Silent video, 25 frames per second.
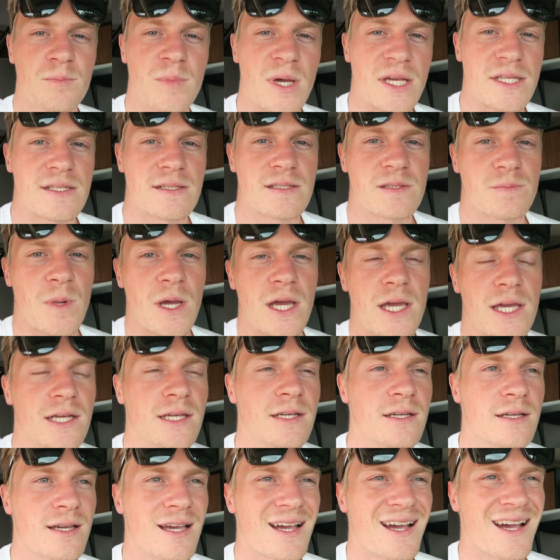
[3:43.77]
Betty's Bay
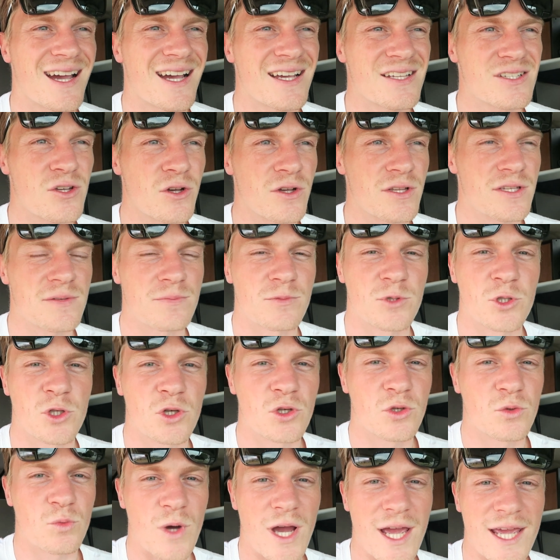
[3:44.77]
has got some
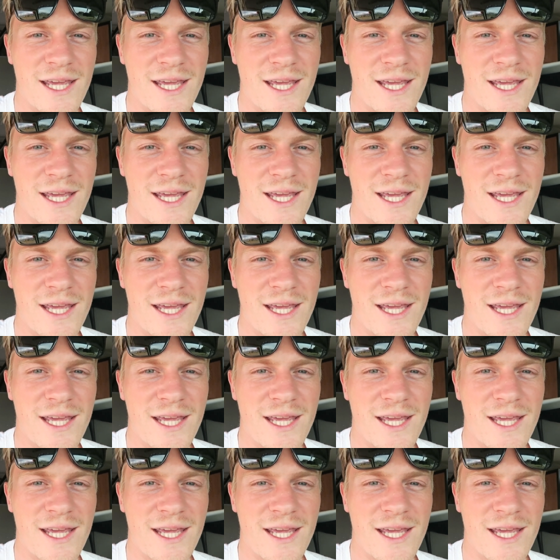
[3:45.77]
good